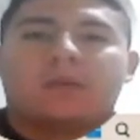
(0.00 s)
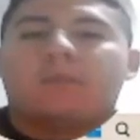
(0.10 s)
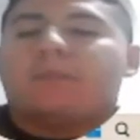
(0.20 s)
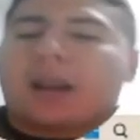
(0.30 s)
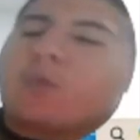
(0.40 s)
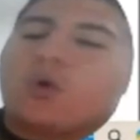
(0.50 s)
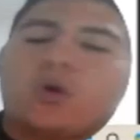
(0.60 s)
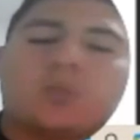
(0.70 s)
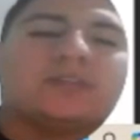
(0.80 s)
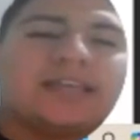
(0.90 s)
But I'm going to
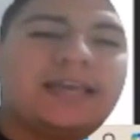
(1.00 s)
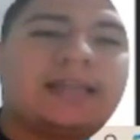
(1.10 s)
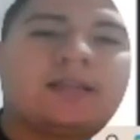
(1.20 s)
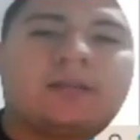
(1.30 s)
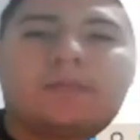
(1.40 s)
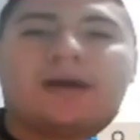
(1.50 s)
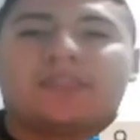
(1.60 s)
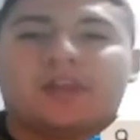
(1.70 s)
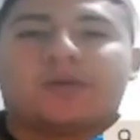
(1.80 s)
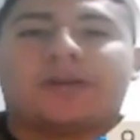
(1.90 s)
present my
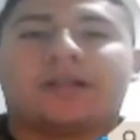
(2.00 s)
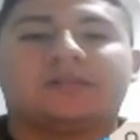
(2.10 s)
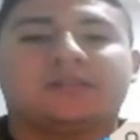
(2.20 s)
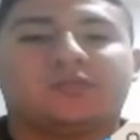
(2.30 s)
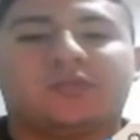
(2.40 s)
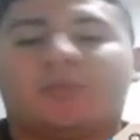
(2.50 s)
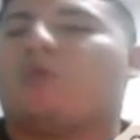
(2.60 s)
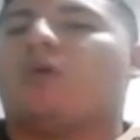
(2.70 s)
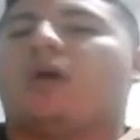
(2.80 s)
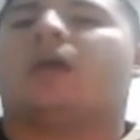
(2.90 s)
theory analysis
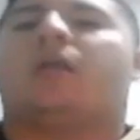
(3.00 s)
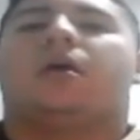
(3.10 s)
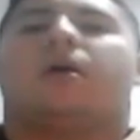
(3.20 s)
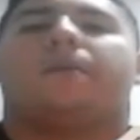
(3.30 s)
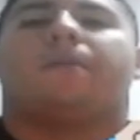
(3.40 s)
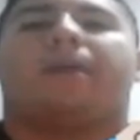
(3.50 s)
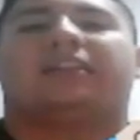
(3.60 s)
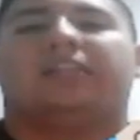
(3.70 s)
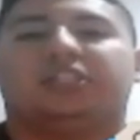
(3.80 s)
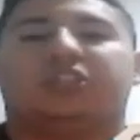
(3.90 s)
report, my
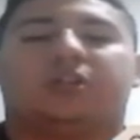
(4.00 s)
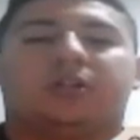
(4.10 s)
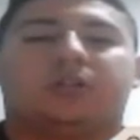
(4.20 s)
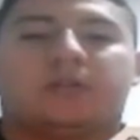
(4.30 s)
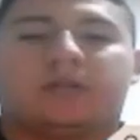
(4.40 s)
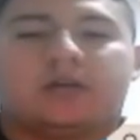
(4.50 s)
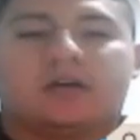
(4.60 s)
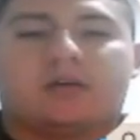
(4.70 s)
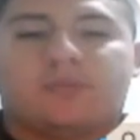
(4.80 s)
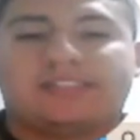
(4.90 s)
digital
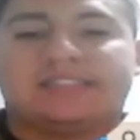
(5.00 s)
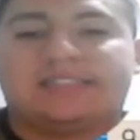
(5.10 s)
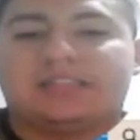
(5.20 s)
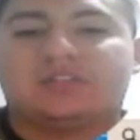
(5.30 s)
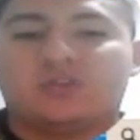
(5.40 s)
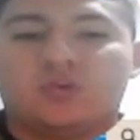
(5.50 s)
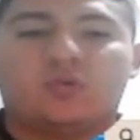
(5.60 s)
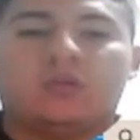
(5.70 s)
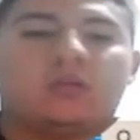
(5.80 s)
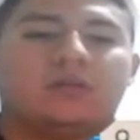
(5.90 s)
presentation
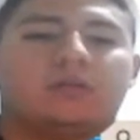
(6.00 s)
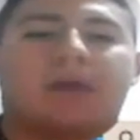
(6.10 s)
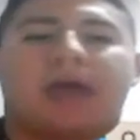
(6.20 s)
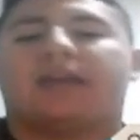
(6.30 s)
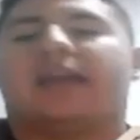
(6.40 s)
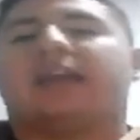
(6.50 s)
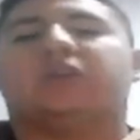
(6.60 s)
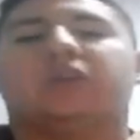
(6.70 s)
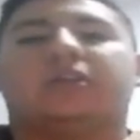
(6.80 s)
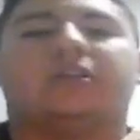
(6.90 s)
tool, my
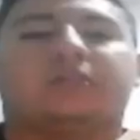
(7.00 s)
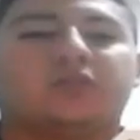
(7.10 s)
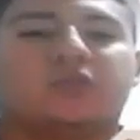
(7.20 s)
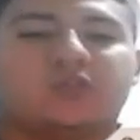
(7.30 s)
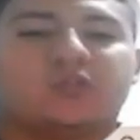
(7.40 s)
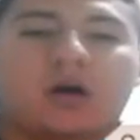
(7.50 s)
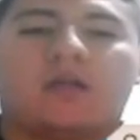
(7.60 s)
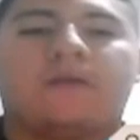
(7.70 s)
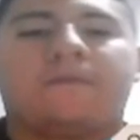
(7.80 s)
education digital tool as well,